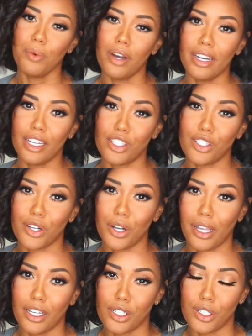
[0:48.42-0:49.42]
everyone, it's your
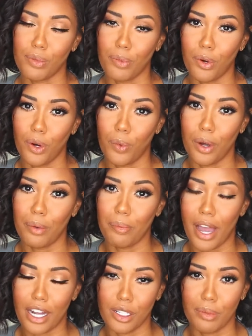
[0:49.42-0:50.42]
girl Simone and welcome
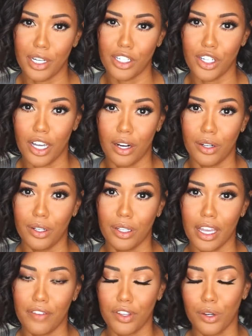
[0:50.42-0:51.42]
back to my channel.
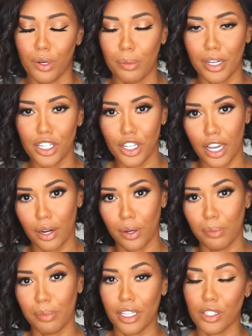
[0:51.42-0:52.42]
If you're new to my
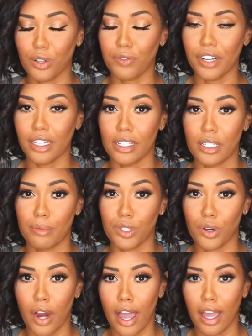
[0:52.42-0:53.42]
channel, please don't forget to
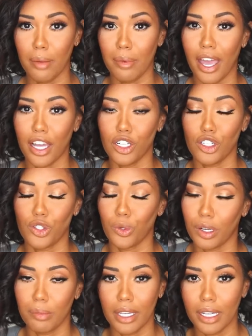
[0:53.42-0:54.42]
subscribe and
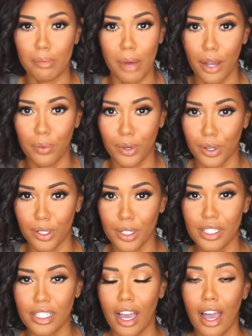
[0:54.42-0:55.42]
join me in my
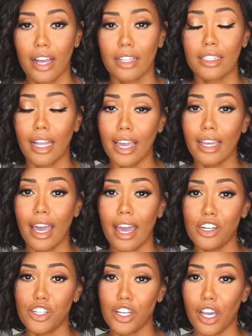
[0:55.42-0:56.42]
world. Like
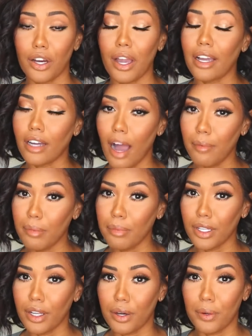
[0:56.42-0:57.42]
and share, comment
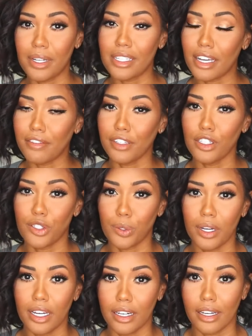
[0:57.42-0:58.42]
below, definitely
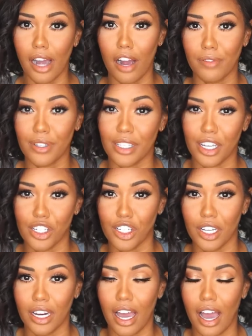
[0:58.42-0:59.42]
join in
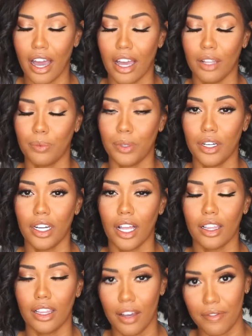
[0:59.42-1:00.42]
conversation. I
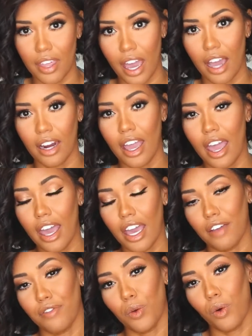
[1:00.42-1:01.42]
would love that.
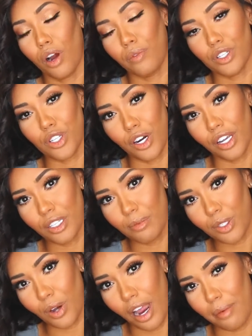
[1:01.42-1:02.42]
If you are a returning
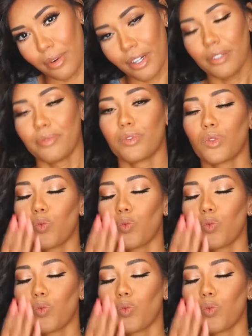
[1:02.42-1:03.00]
subscriber,